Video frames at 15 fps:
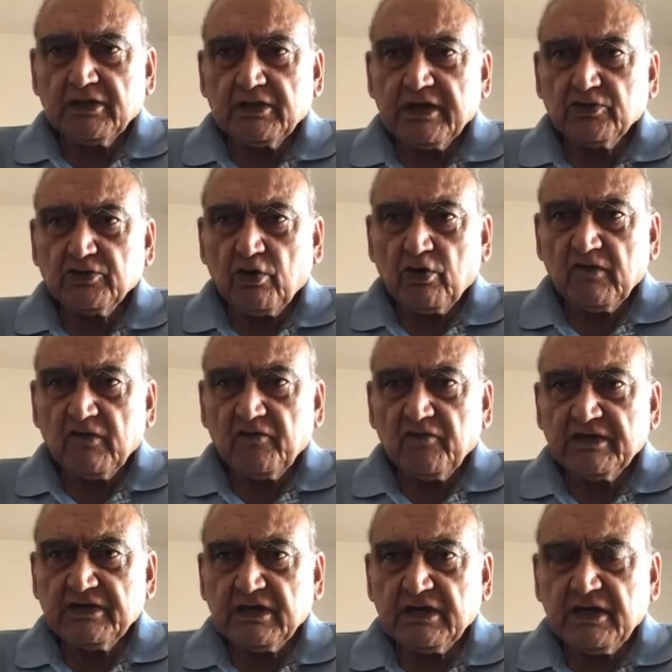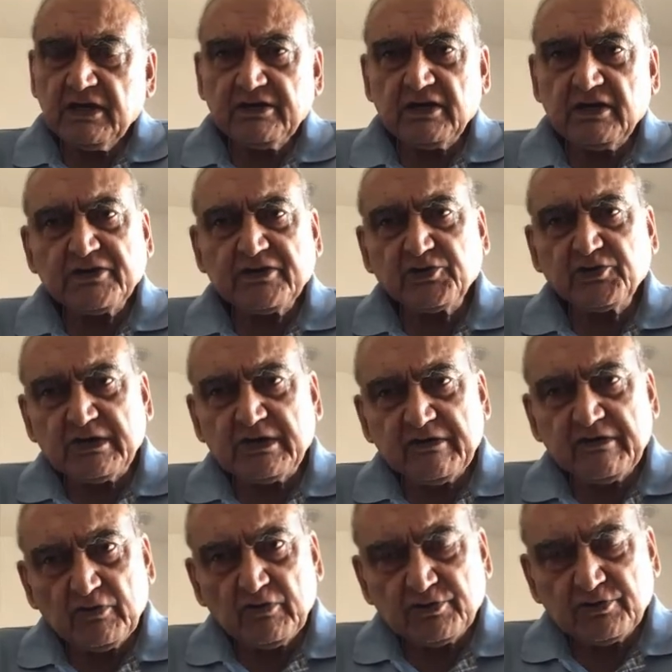there is always an intellectual
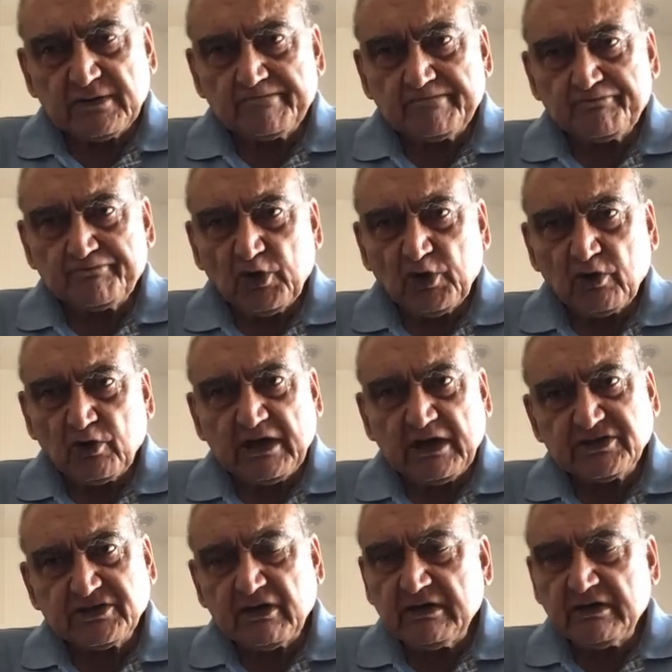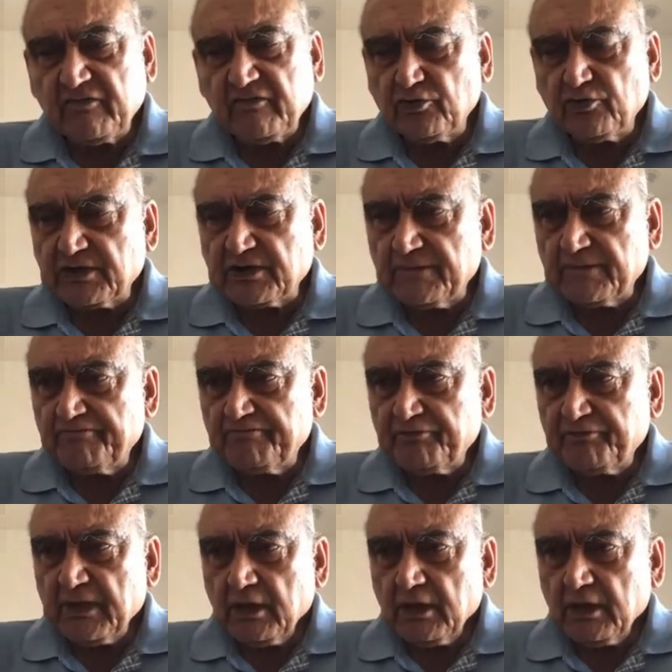revolution or cultural revolution.